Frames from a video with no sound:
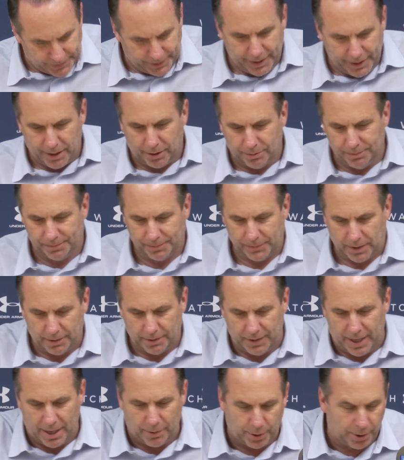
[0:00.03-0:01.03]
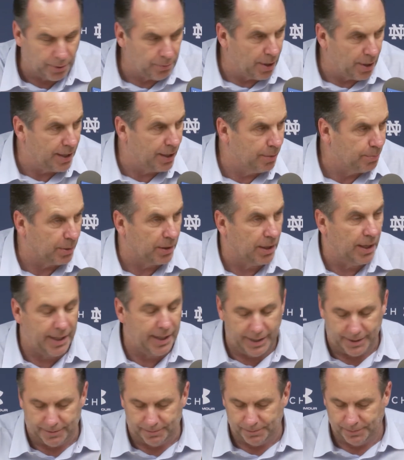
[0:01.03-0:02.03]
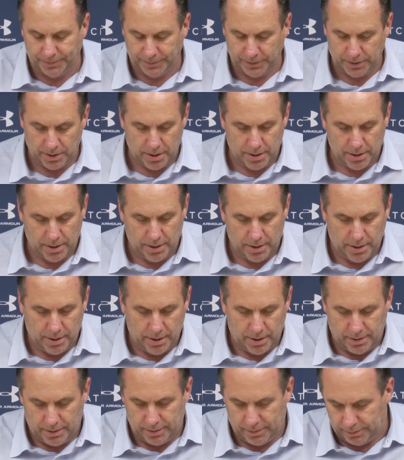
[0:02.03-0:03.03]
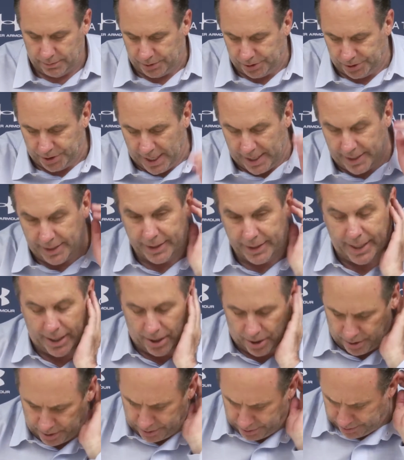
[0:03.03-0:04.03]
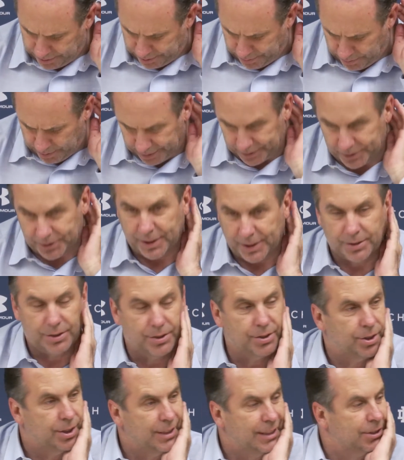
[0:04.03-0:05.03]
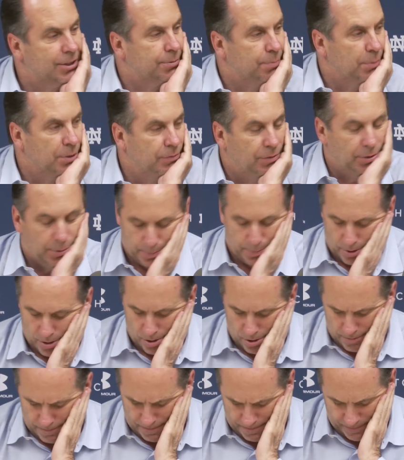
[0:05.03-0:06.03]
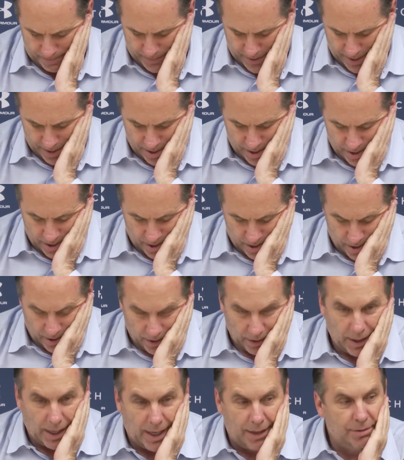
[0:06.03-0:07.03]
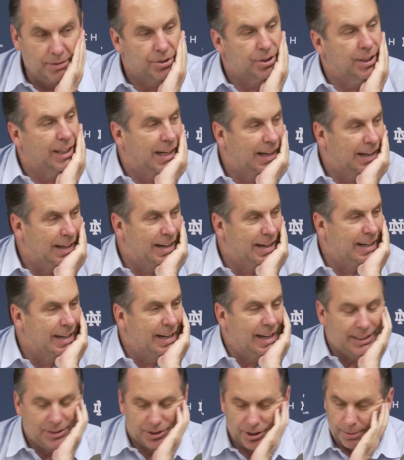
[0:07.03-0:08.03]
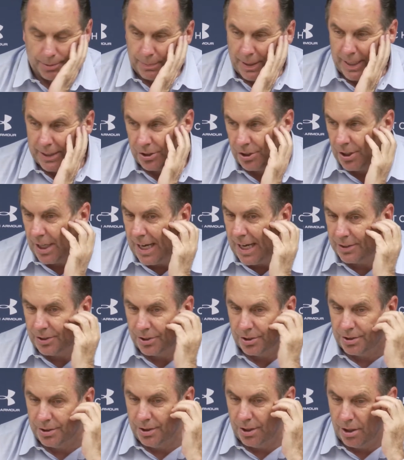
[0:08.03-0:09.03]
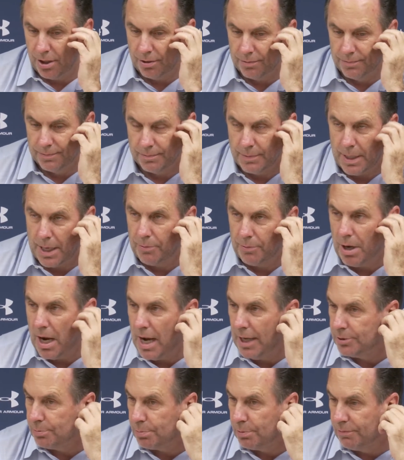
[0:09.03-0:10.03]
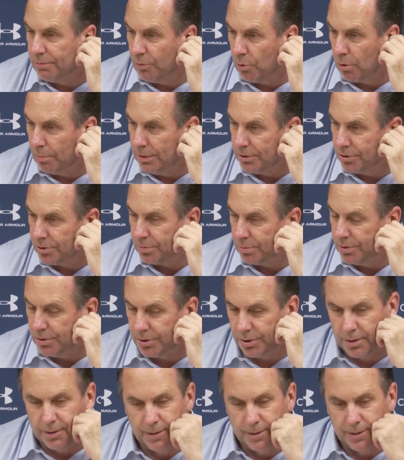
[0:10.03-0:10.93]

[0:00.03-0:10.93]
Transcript: you know, love how we were ready to play and stayed in character, 26 assists, moving the ball. Obviously got a lot of guys who can make shots. You know, Matt Ryan's performance was